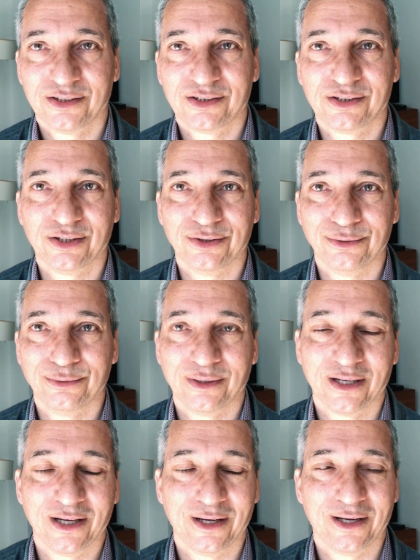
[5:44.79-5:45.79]

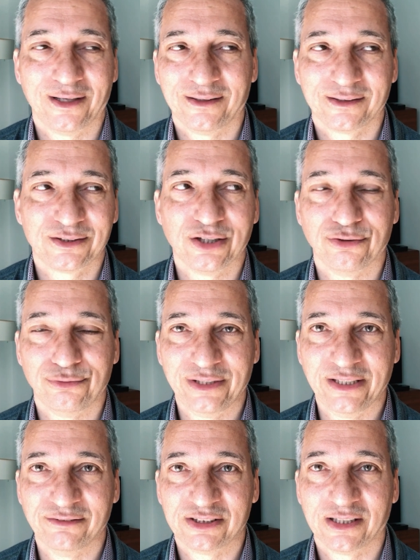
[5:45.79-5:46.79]
Keanu
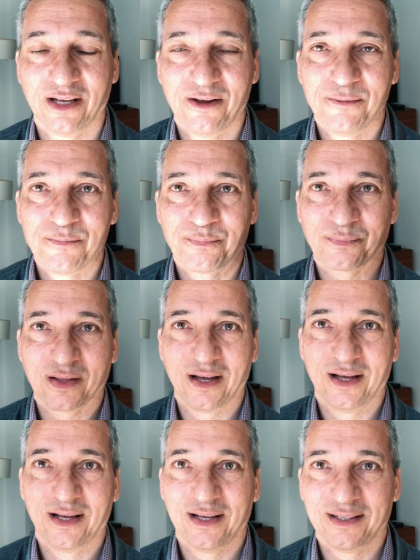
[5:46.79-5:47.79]
Reeves
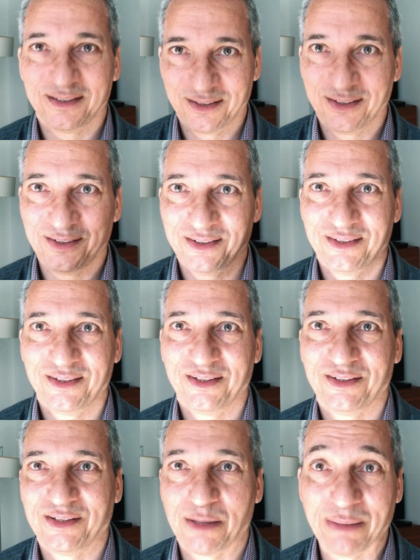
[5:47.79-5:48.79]

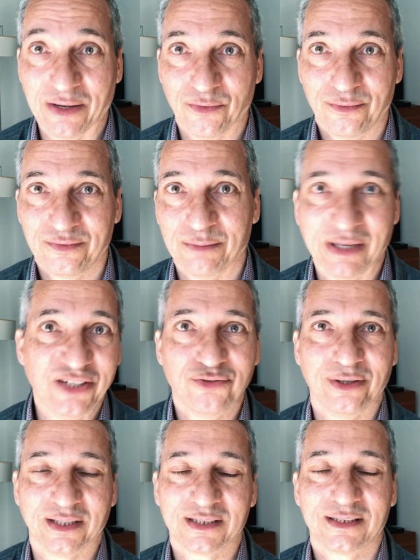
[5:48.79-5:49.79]
about the
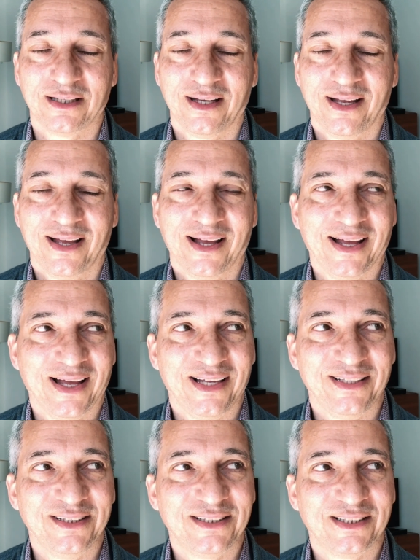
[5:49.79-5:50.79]
Matrix.
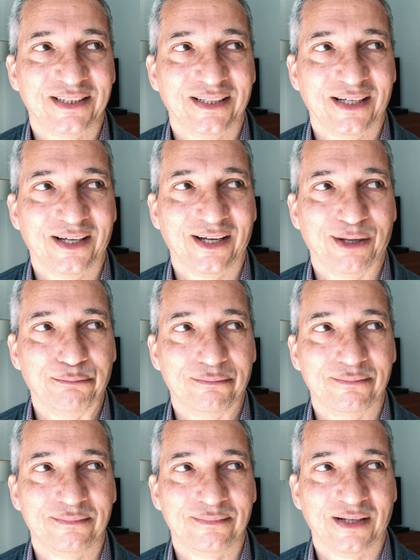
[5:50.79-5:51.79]
And
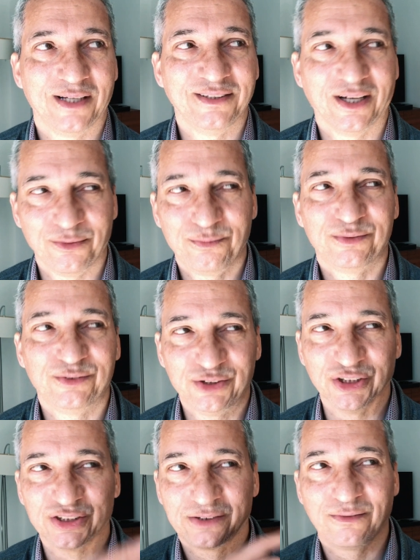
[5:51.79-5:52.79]
I've
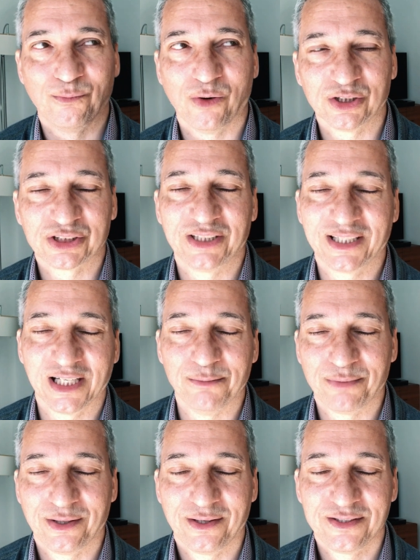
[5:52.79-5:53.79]
just watched the
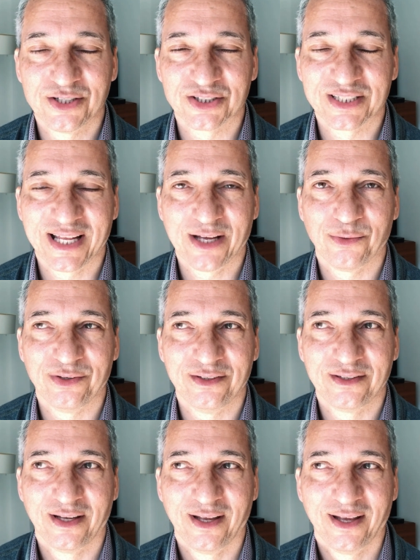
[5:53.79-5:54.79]
clip just now,
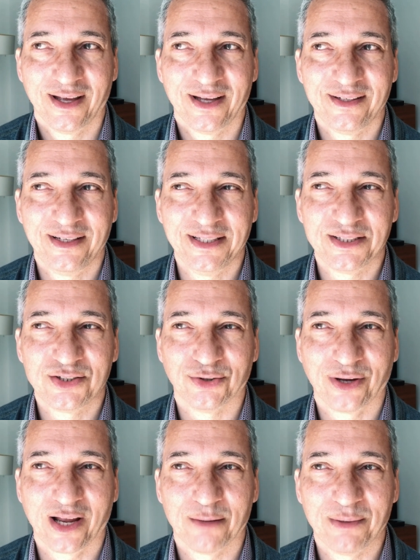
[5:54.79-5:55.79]
and he's
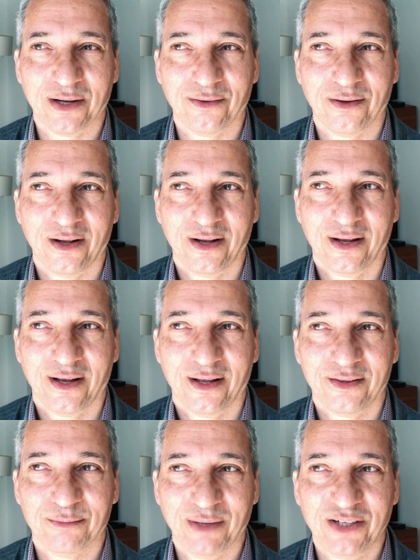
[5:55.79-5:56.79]
talking about
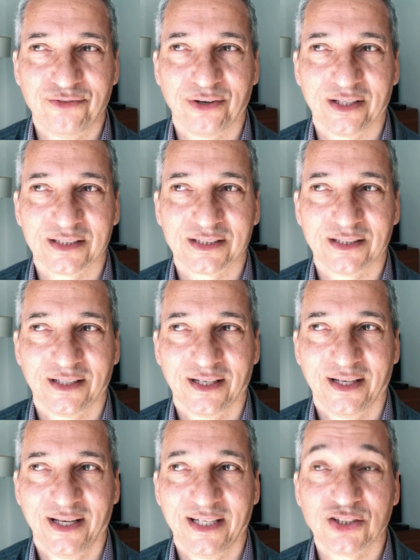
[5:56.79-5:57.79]
the Matrix.
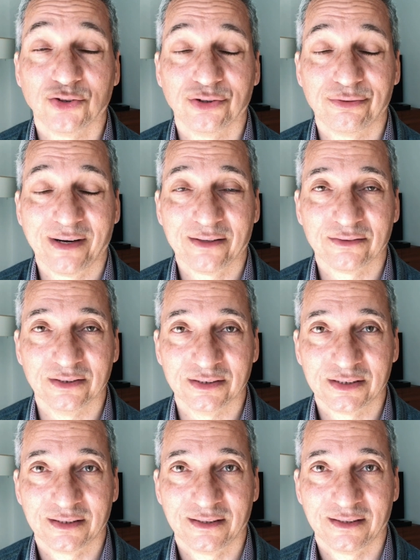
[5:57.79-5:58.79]
It's all around us.